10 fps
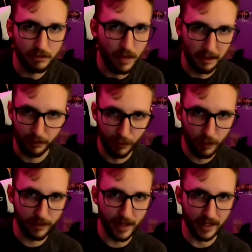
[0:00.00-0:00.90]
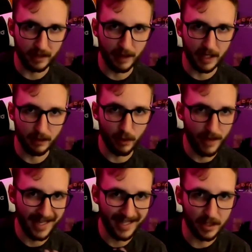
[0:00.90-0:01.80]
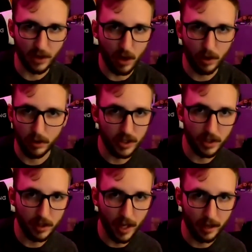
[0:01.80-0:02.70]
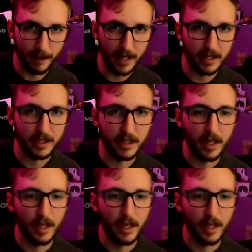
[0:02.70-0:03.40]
I proved that it's possible because it's all just luck-based.